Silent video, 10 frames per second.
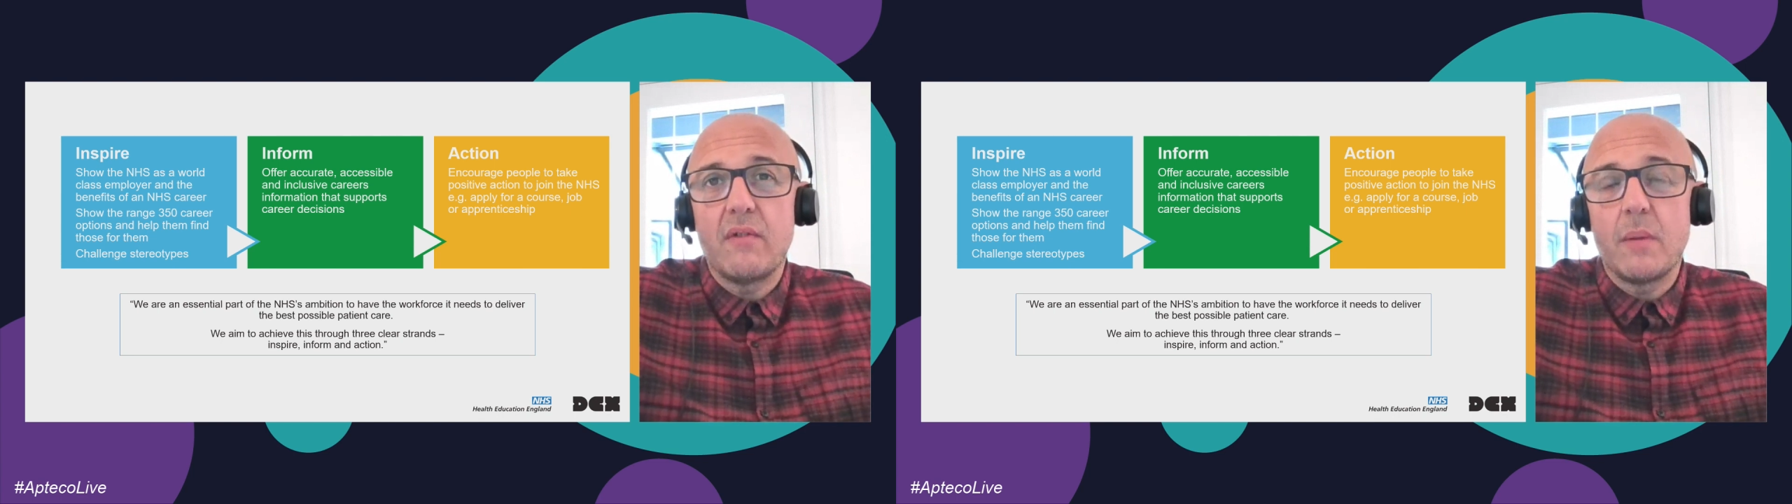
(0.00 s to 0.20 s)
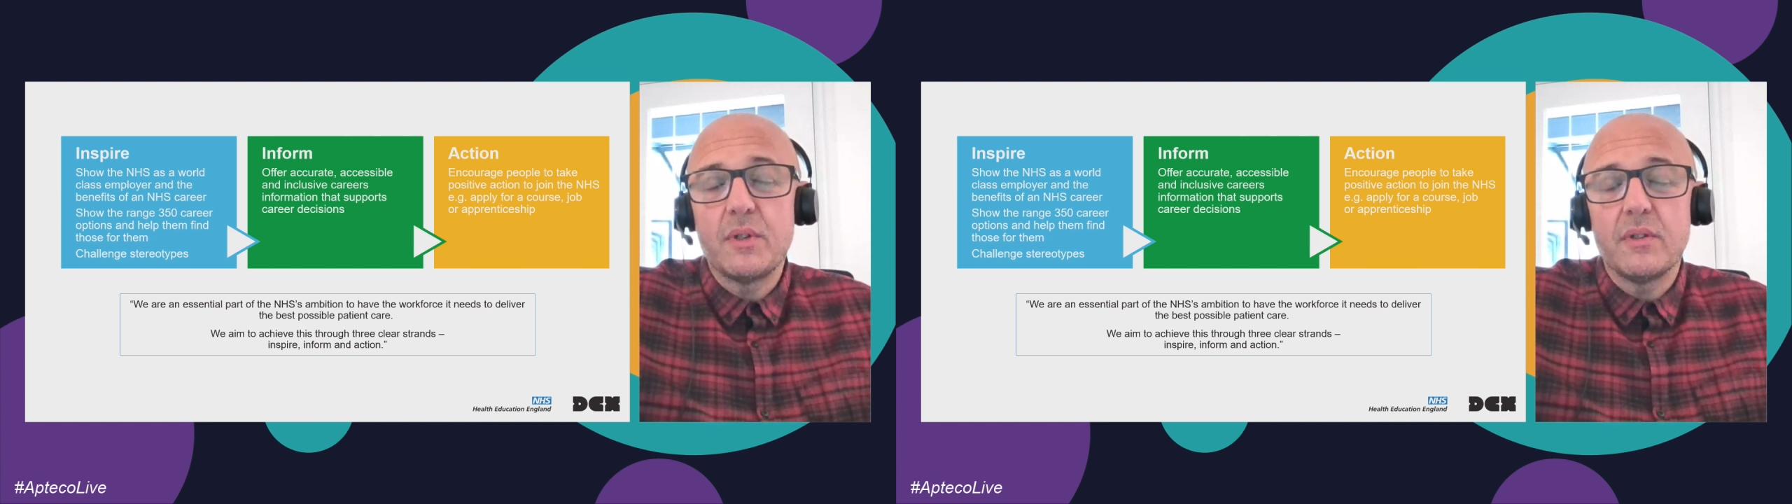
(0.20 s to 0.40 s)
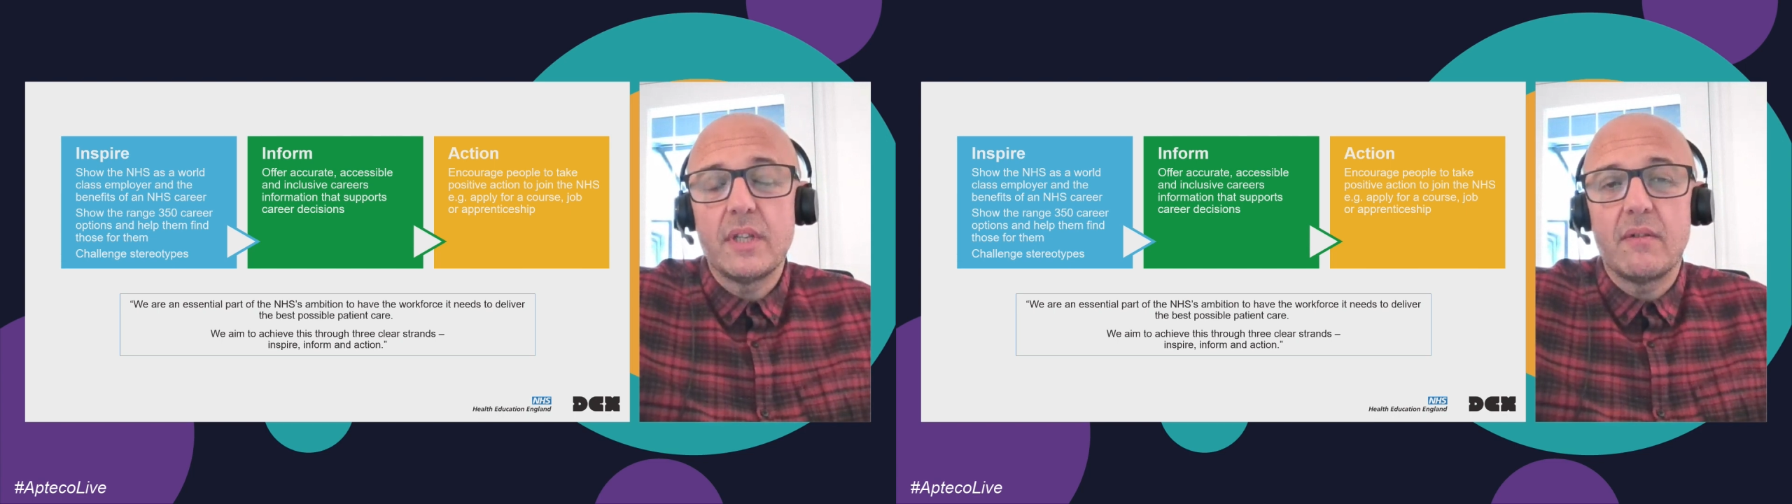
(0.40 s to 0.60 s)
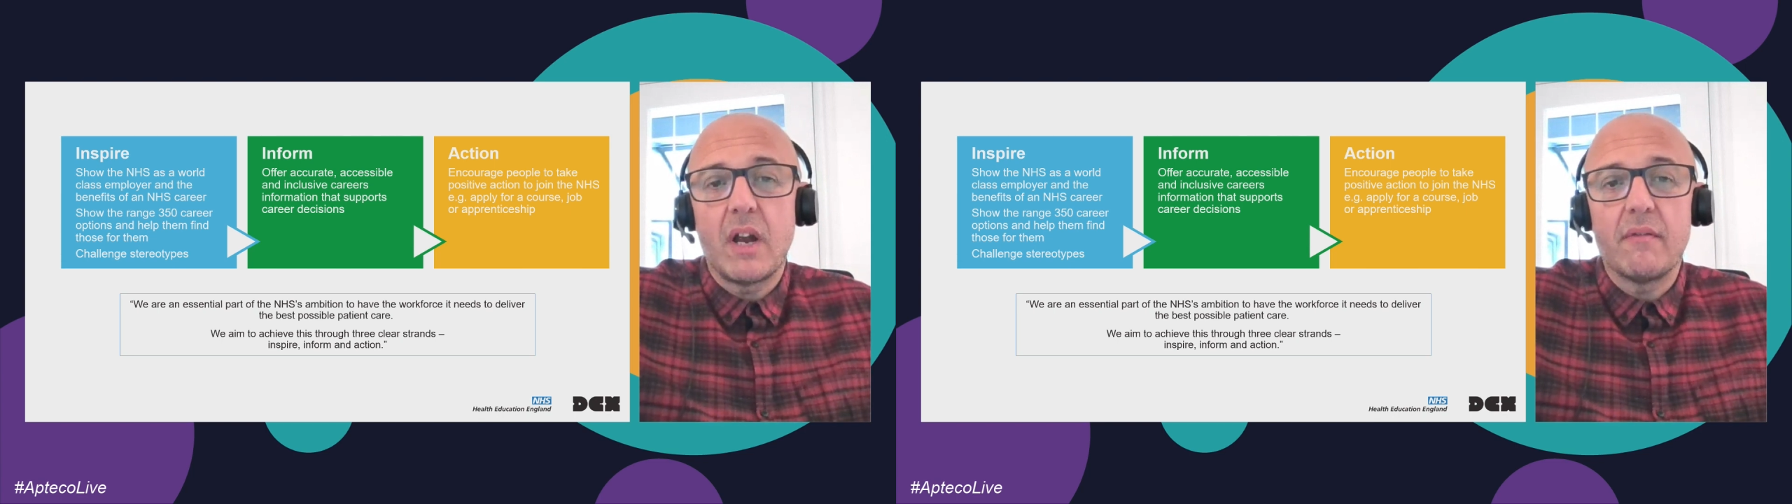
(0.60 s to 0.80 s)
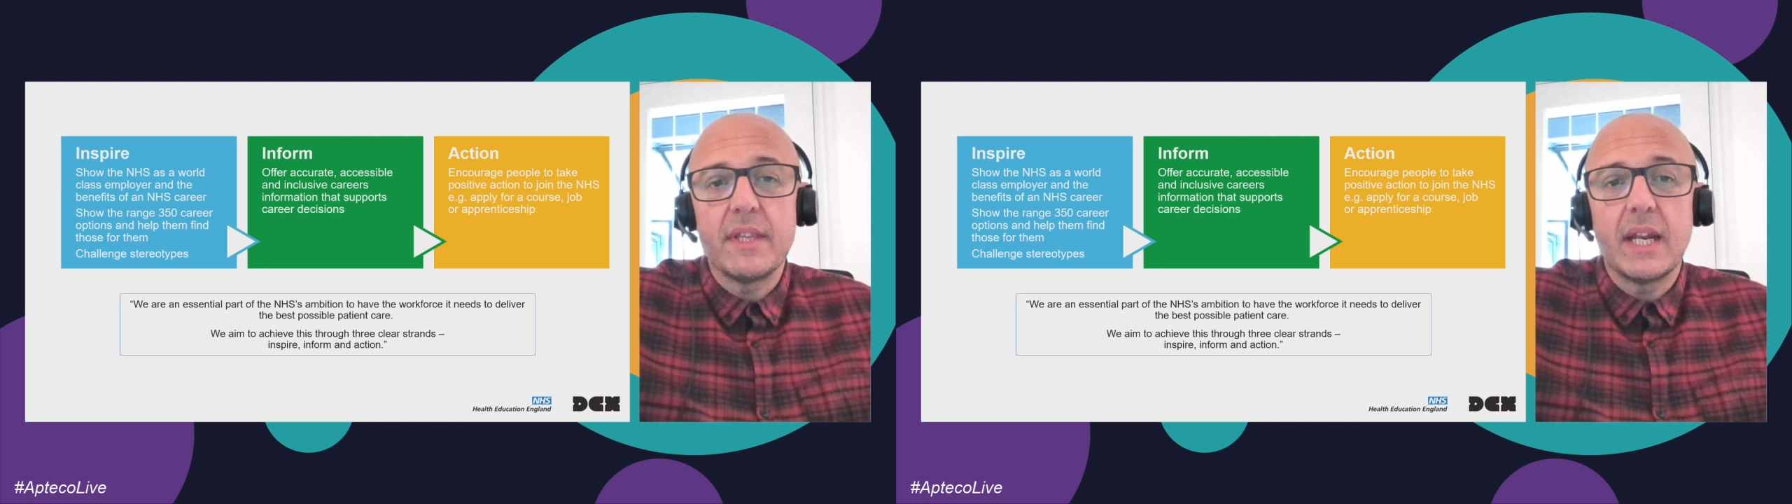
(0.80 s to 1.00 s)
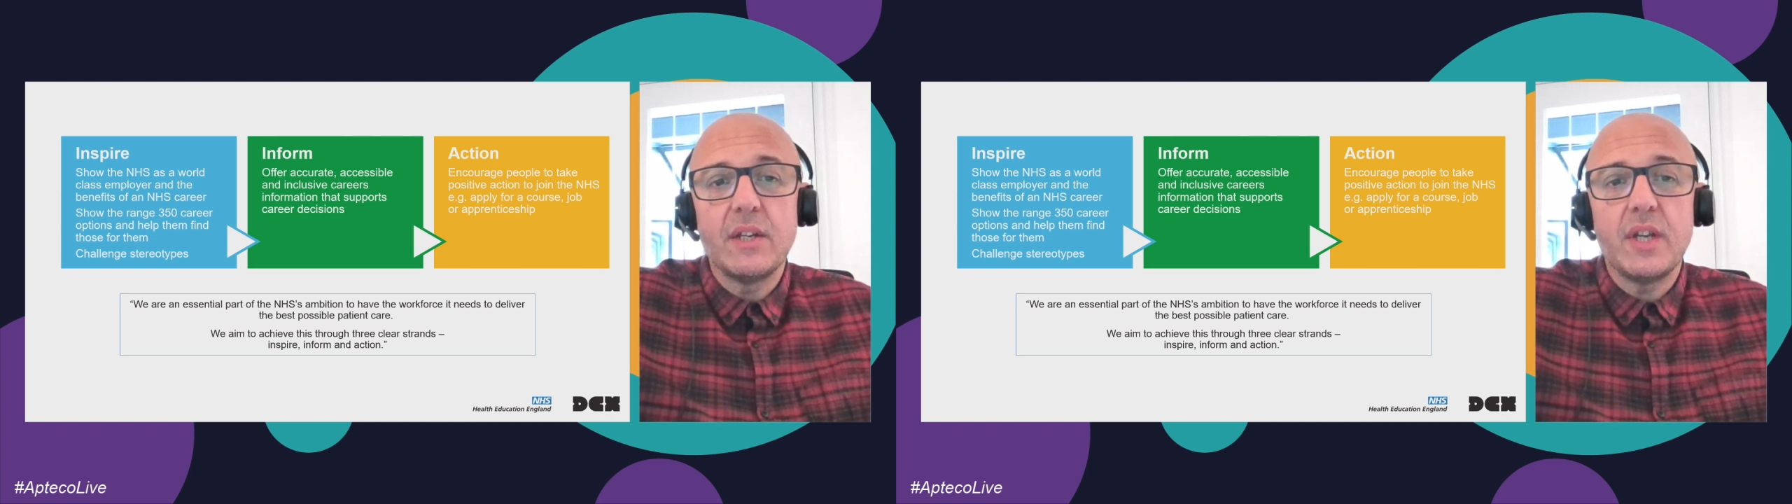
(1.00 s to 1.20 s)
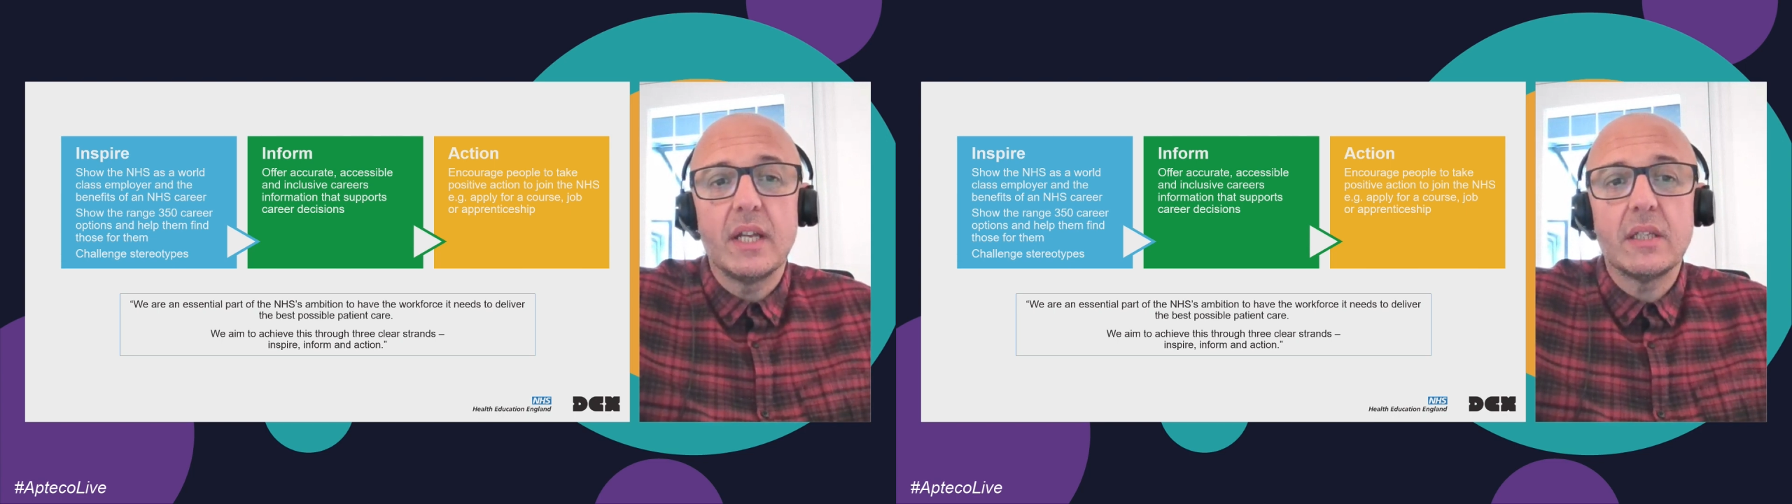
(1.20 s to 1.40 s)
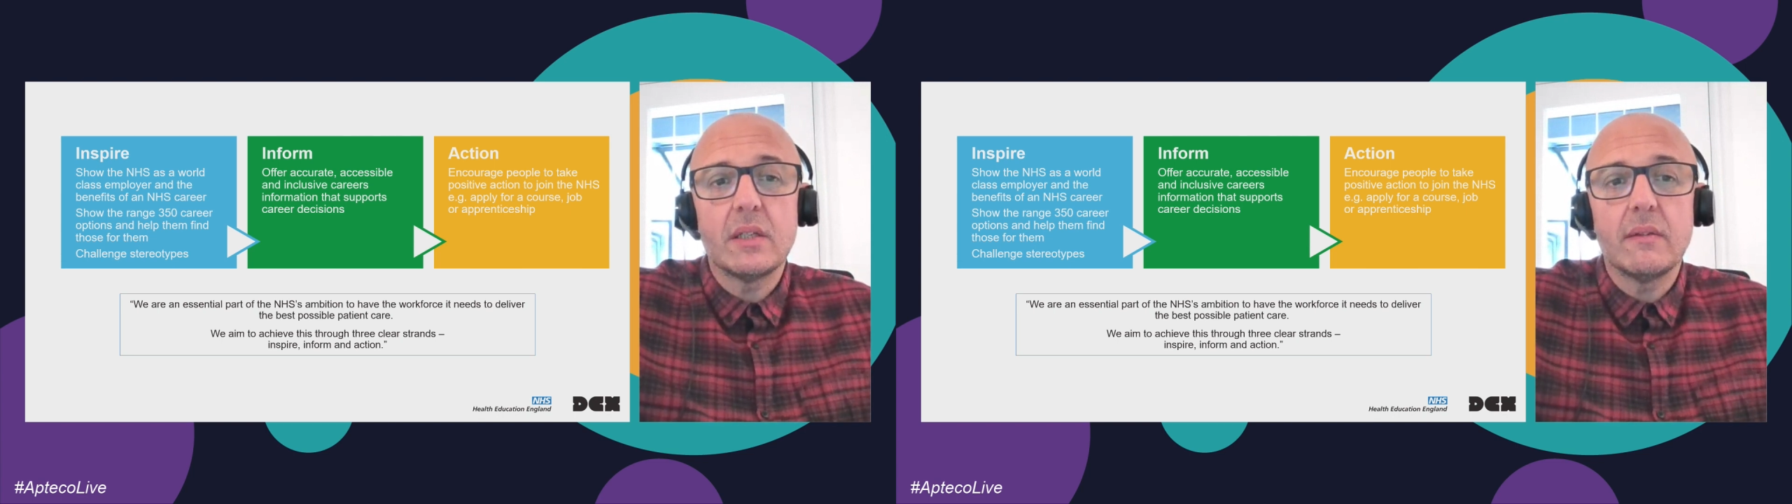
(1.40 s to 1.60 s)
options there are in the
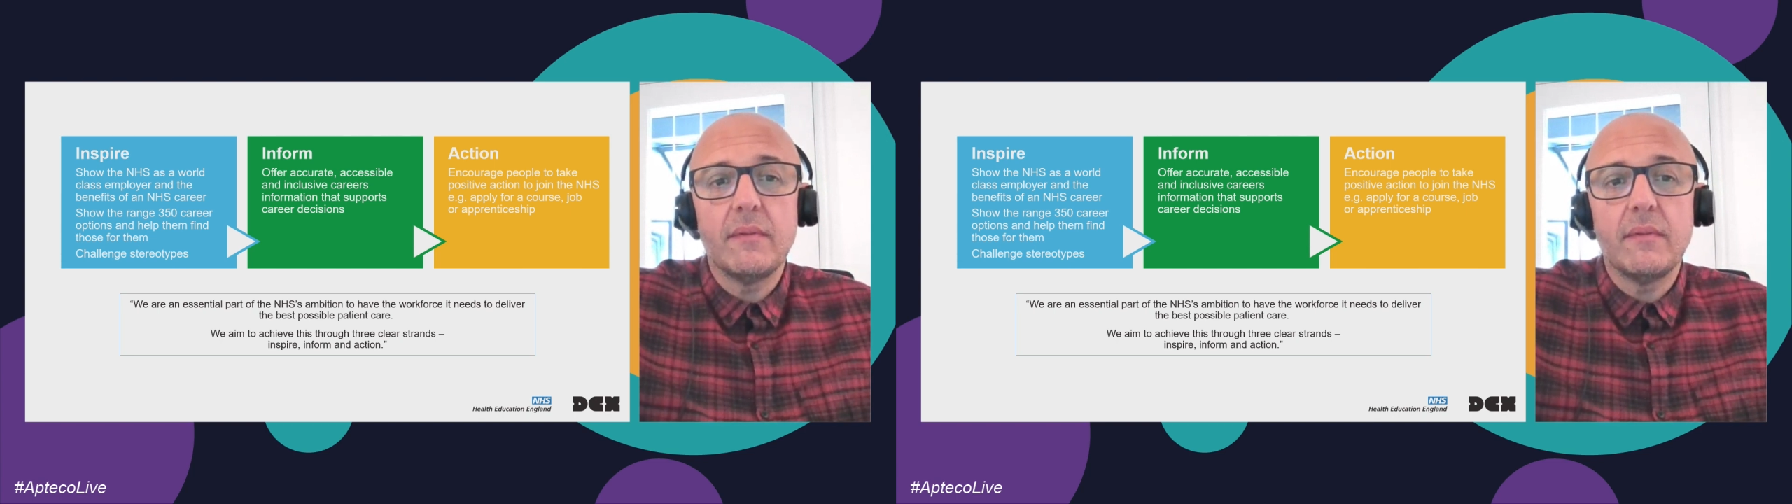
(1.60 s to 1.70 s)
NHS.